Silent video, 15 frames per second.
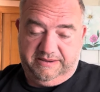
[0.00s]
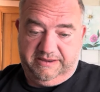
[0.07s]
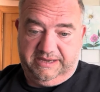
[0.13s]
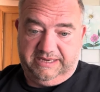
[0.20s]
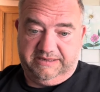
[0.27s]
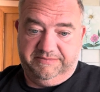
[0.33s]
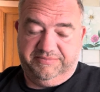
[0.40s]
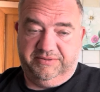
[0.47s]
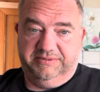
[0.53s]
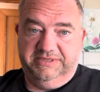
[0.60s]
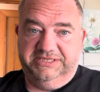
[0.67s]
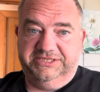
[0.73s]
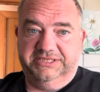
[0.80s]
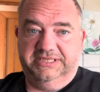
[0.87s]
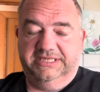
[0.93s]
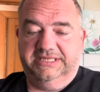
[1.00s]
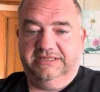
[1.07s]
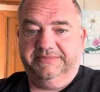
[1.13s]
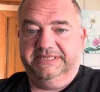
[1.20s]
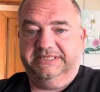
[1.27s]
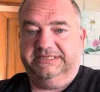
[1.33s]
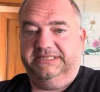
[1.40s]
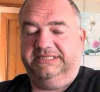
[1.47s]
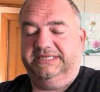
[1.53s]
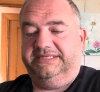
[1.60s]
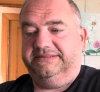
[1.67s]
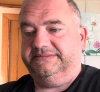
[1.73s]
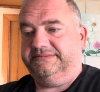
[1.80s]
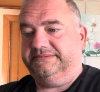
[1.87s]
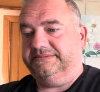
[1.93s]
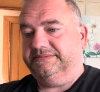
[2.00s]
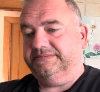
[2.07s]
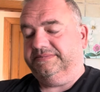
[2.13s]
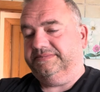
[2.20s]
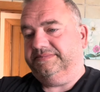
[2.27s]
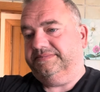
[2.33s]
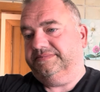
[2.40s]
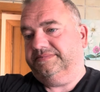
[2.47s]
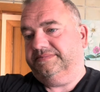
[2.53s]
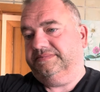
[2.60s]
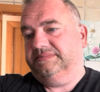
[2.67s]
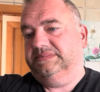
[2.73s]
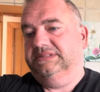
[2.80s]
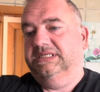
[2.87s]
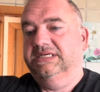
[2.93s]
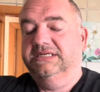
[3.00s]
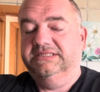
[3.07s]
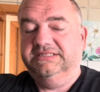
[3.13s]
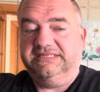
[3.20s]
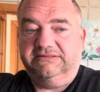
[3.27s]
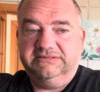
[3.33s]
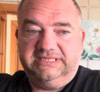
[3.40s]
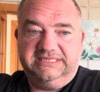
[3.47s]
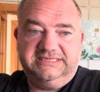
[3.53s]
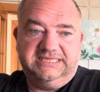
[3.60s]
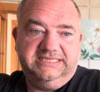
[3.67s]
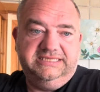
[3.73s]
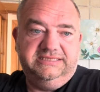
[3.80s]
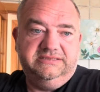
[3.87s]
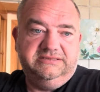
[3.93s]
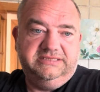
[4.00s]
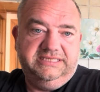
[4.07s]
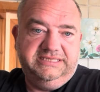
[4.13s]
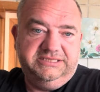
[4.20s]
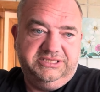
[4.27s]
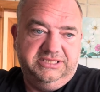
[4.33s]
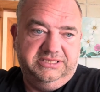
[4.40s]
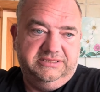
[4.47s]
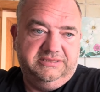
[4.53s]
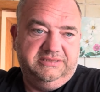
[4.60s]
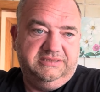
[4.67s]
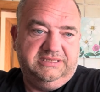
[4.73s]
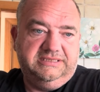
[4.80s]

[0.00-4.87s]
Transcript: I can probably chill a little bit today. Sounds exciting, doesn't it? Chill.